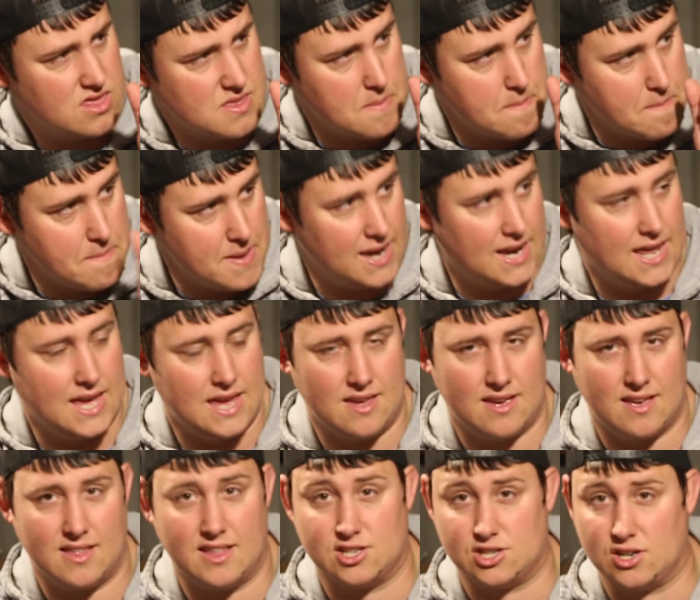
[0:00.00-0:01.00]
the
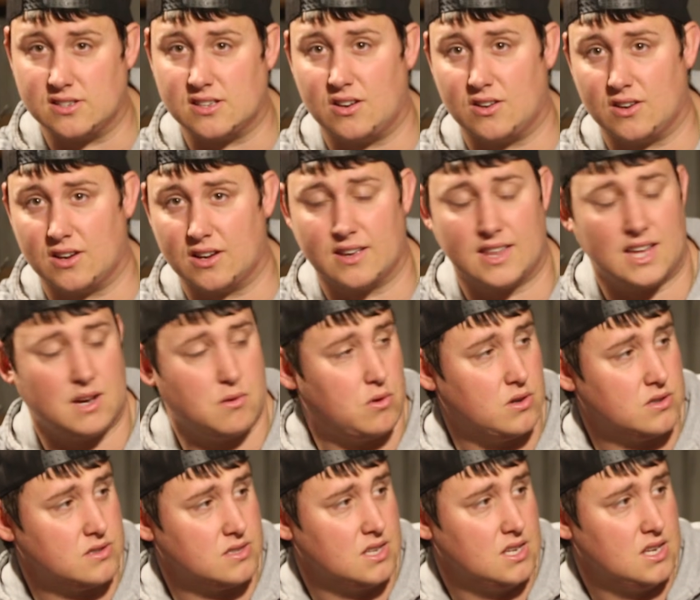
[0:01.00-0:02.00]
Mini. That shows how long ago that
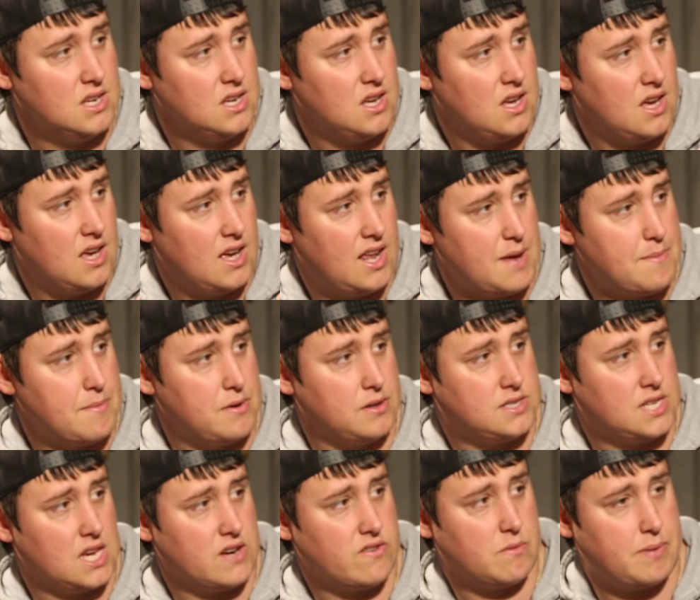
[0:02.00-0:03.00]
was. An
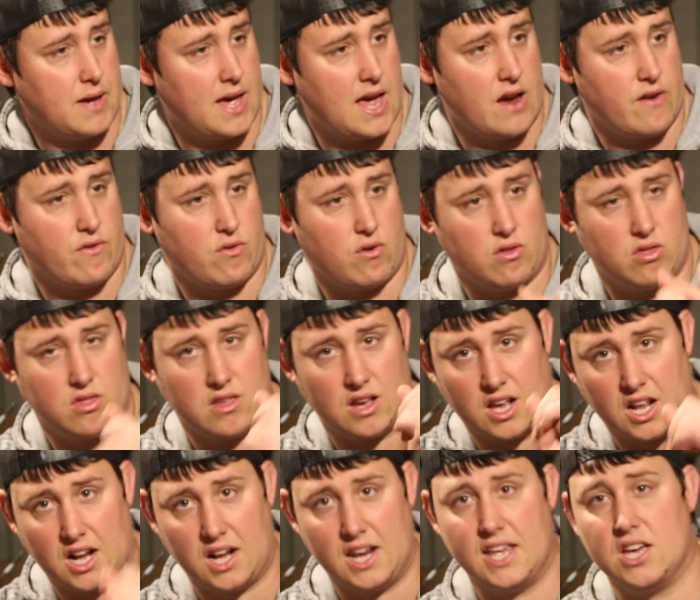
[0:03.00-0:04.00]
MOT repair on the
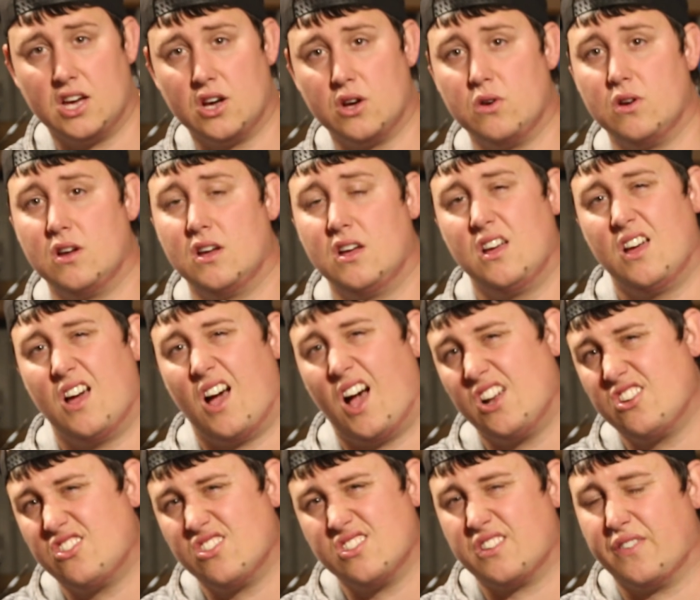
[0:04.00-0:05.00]
Clio,
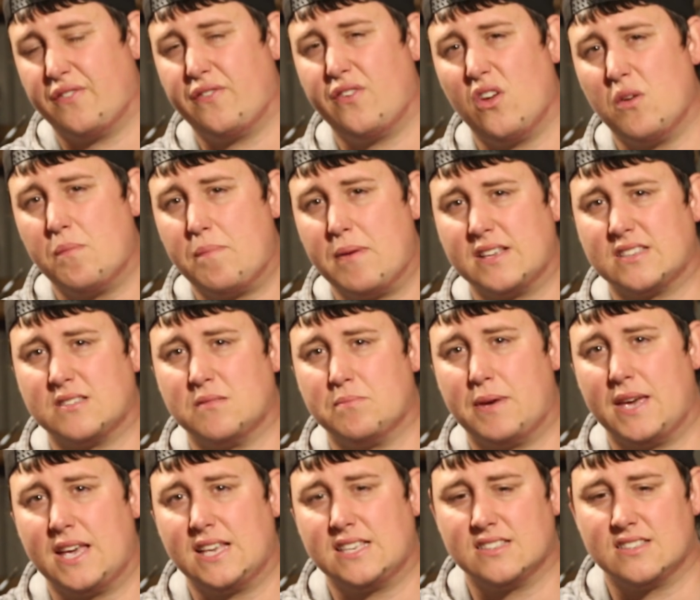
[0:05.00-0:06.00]
and just a few bits and
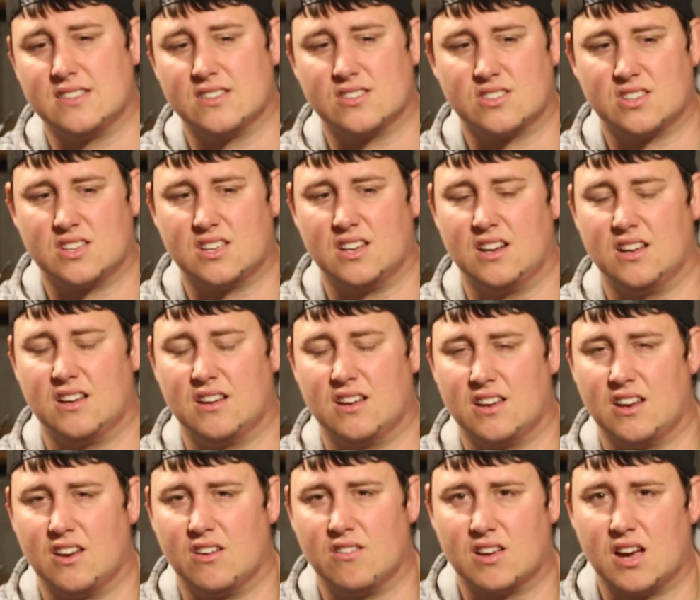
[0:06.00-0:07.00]
pieces just
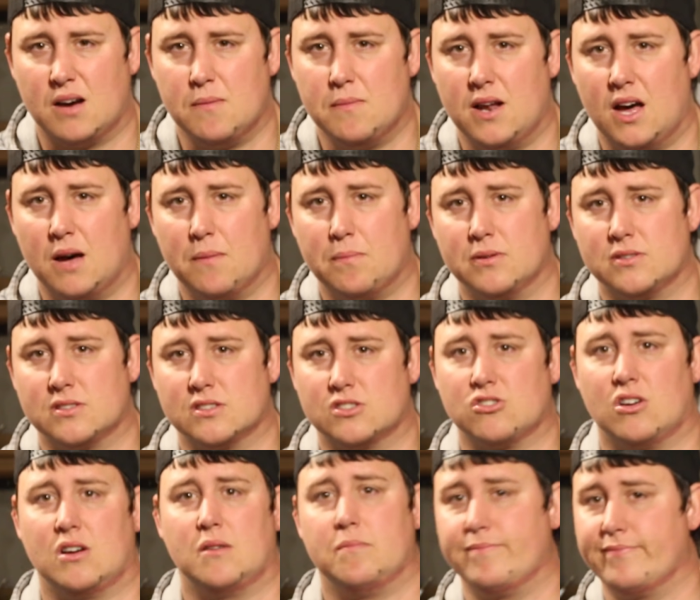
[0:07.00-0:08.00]
coming up as
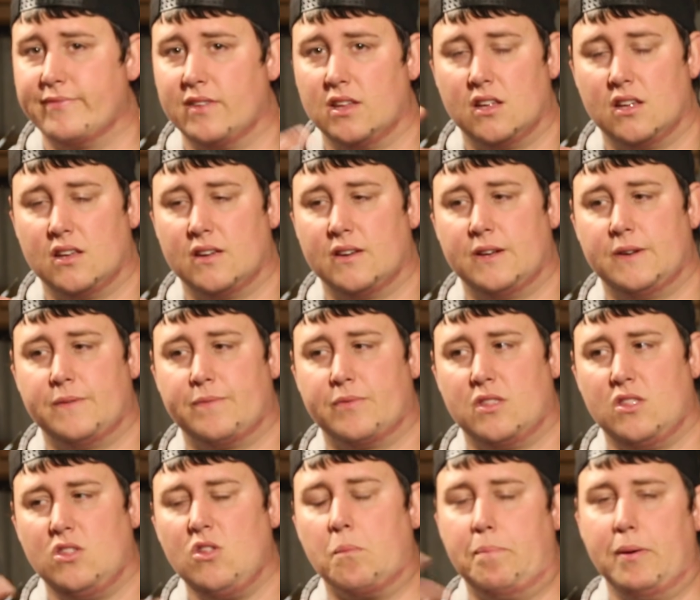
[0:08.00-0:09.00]
just
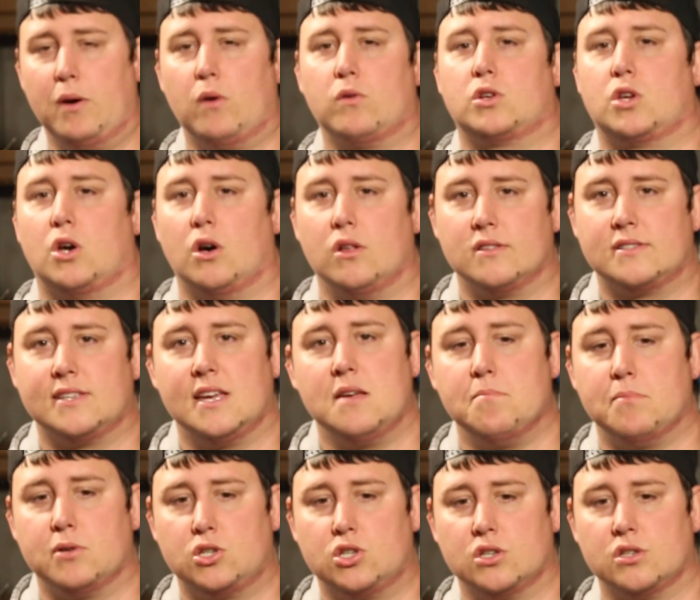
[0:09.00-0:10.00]
not build
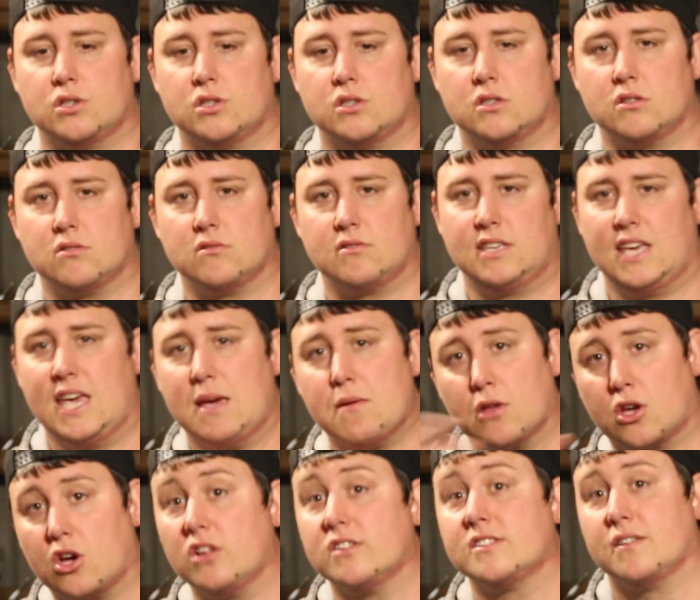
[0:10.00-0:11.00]
content, but just keep
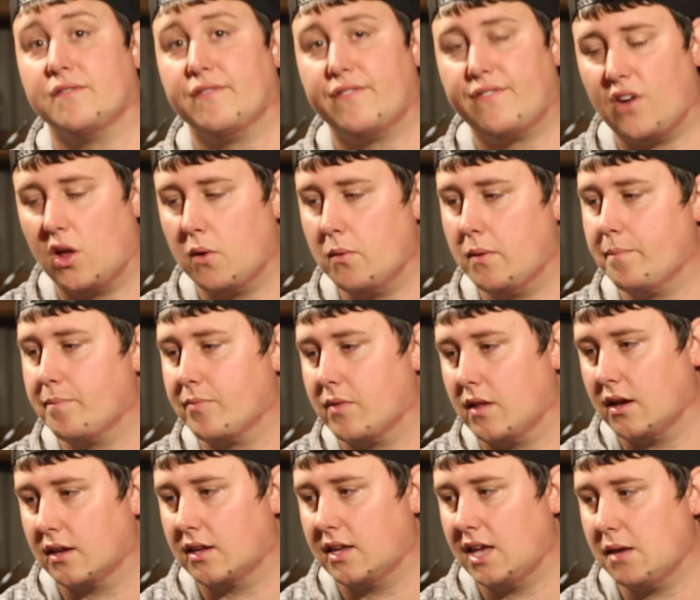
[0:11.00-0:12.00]
the content flowing
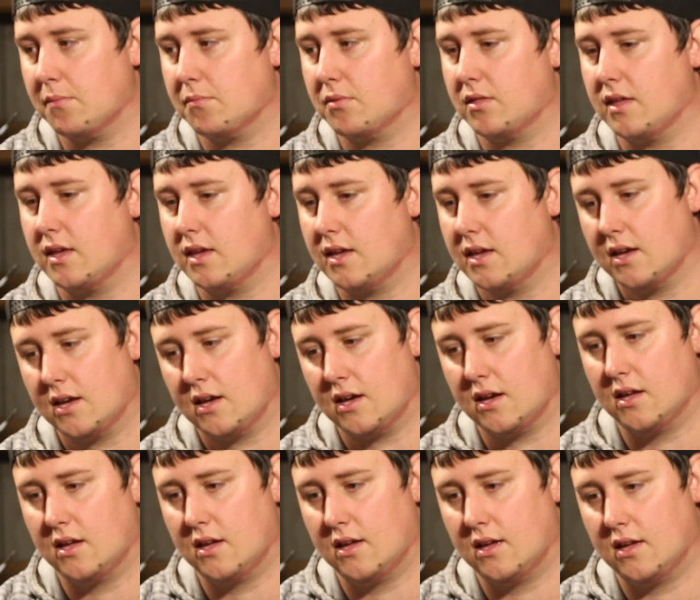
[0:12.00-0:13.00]
and keep the